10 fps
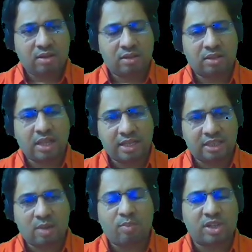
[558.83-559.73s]
The
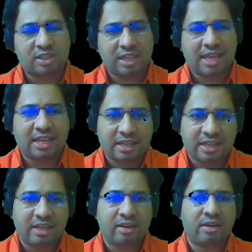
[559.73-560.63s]
examples like
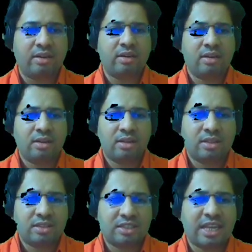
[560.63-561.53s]
Kiran
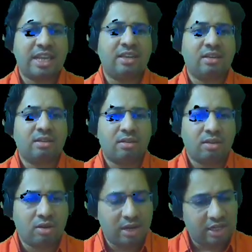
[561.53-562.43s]
sent
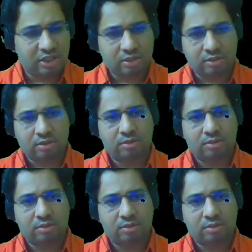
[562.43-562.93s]
a letter.